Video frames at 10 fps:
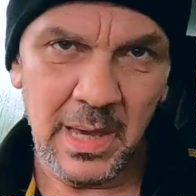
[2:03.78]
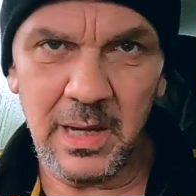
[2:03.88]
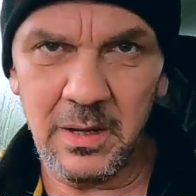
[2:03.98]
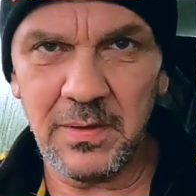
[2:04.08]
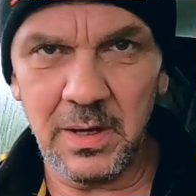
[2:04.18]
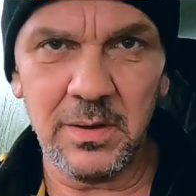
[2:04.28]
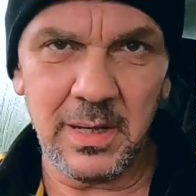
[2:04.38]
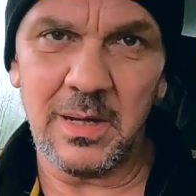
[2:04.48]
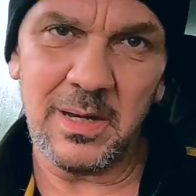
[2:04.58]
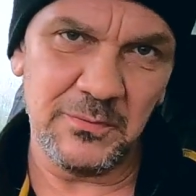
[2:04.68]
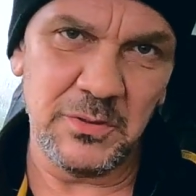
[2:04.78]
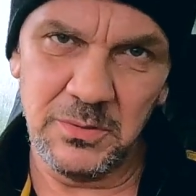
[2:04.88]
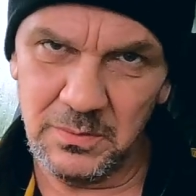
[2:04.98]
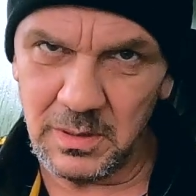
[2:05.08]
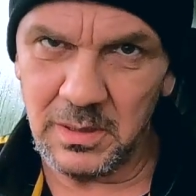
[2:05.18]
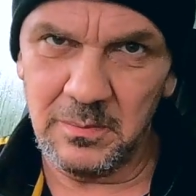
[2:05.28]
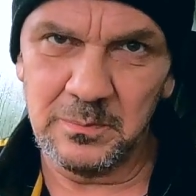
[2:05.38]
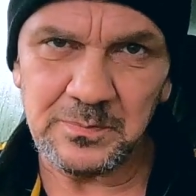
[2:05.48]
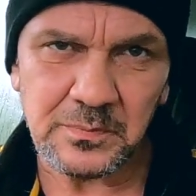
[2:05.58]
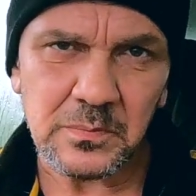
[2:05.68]
Out of that, I have
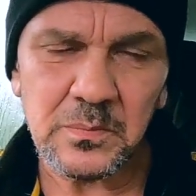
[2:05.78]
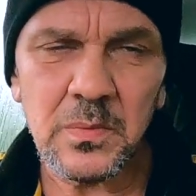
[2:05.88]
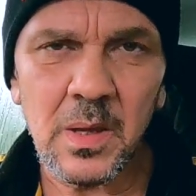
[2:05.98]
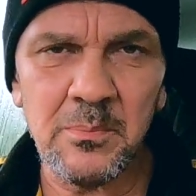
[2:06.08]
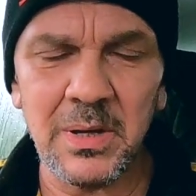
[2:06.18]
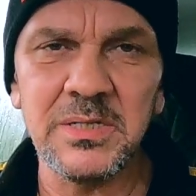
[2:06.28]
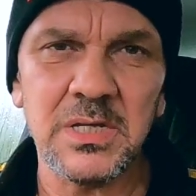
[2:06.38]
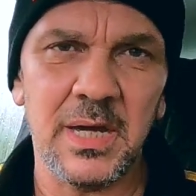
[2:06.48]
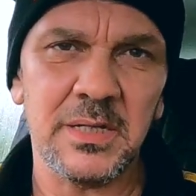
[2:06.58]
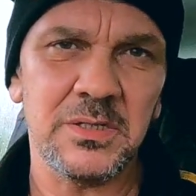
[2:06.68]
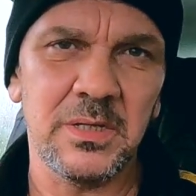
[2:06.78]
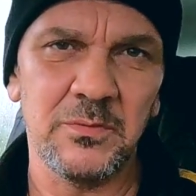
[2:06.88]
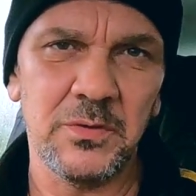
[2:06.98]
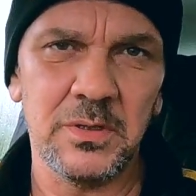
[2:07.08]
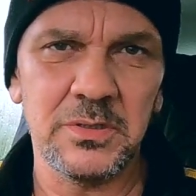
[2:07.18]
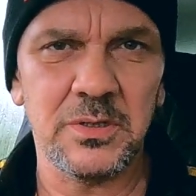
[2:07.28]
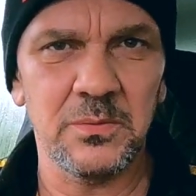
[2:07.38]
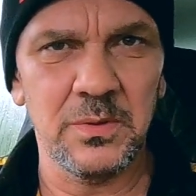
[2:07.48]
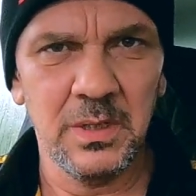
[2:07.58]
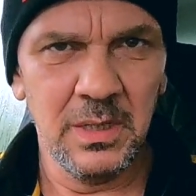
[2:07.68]
to pay tax and everything,
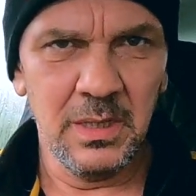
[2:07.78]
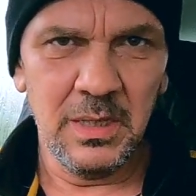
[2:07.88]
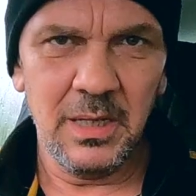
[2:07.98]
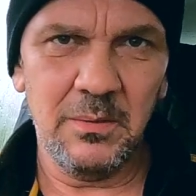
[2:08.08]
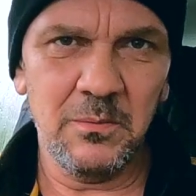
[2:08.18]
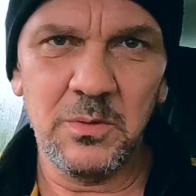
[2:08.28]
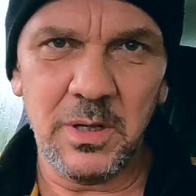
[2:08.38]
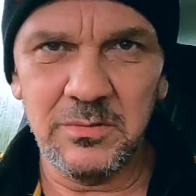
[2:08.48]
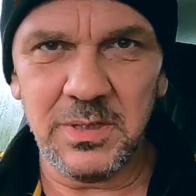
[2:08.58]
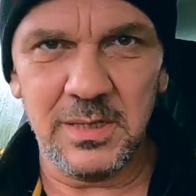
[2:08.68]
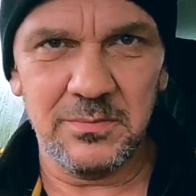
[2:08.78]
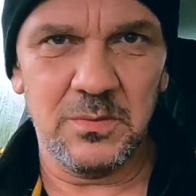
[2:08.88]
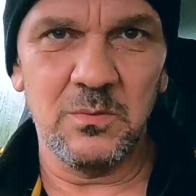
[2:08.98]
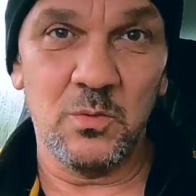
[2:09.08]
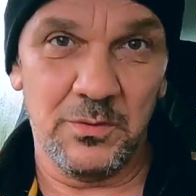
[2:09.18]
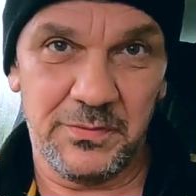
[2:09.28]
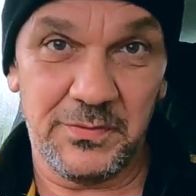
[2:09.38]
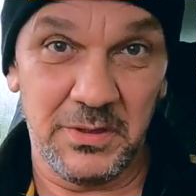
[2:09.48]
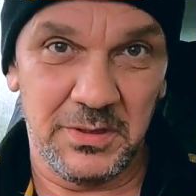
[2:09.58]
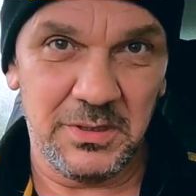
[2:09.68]
so it will go down
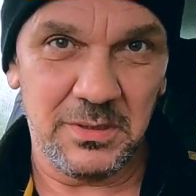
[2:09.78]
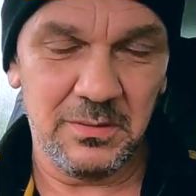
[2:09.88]
1/3.